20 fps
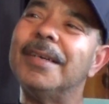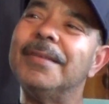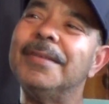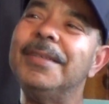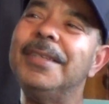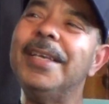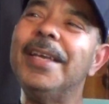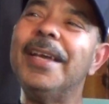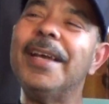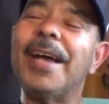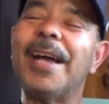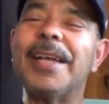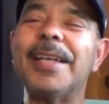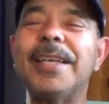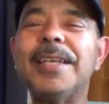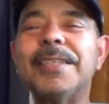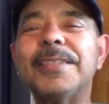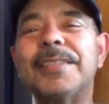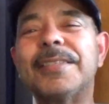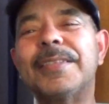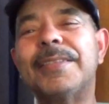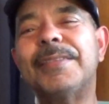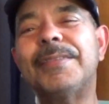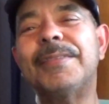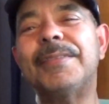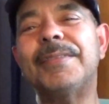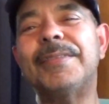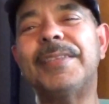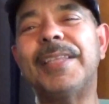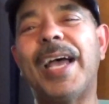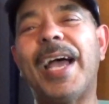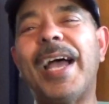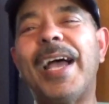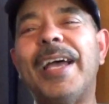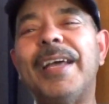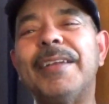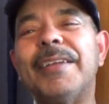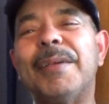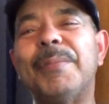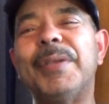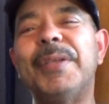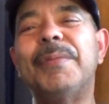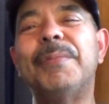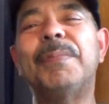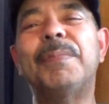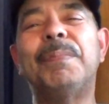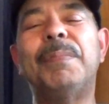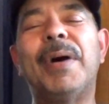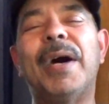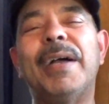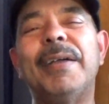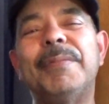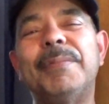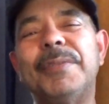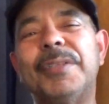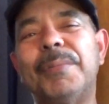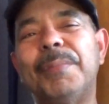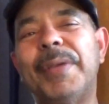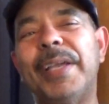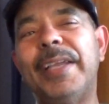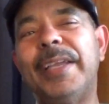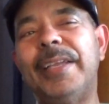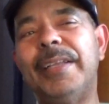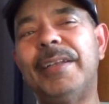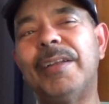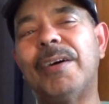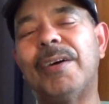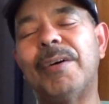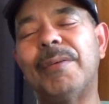yeah, I guess that. I mean, the main